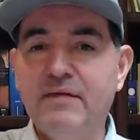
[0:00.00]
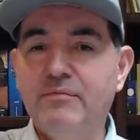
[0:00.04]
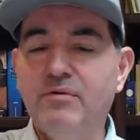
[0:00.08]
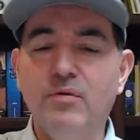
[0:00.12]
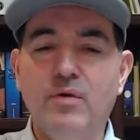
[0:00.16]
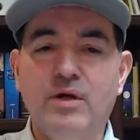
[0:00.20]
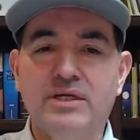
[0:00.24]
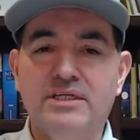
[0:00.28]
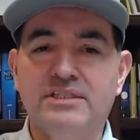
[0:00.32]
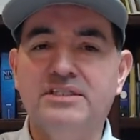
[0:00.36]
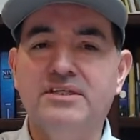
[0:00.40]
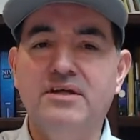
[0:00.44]
we
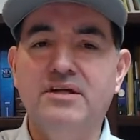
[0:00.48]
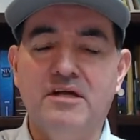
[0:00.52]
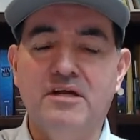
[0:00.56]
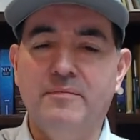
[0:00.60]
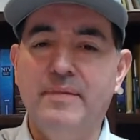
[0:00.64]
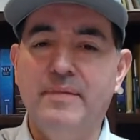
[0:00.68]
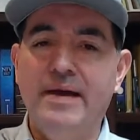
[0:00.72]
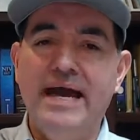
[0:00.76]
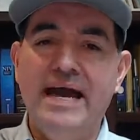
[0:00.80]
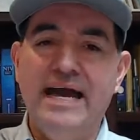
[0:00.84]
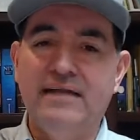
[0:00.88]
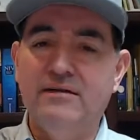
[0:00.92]
want to start a
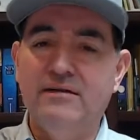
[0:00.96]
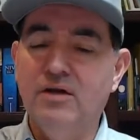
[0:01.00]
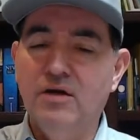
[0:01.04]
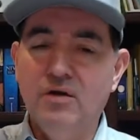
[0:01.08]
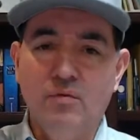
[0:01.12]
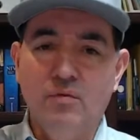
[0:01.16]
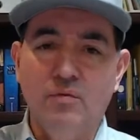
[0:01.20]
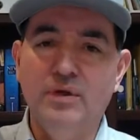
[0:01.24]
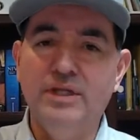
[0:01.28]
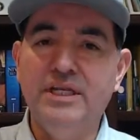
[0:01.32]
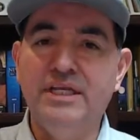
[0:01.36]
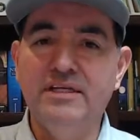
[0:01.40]
band.
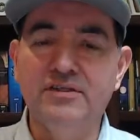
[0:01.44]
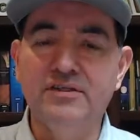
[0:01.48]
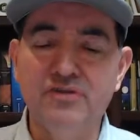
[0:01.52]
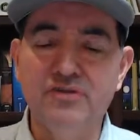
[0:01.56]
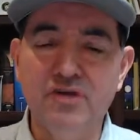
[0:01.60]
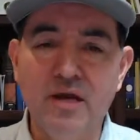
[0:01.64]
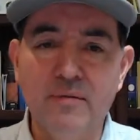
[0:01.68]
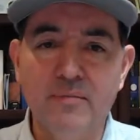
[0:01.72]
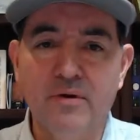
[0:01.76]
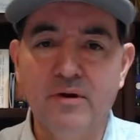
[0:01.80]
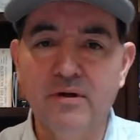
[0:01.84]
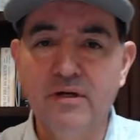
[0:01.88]
We need a
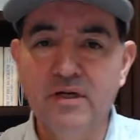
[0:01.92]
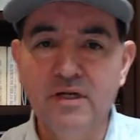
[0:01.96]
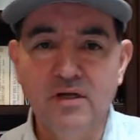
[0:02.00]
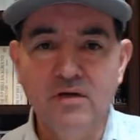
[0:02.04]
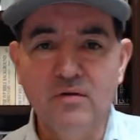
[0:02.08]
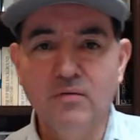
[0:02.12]
drummer.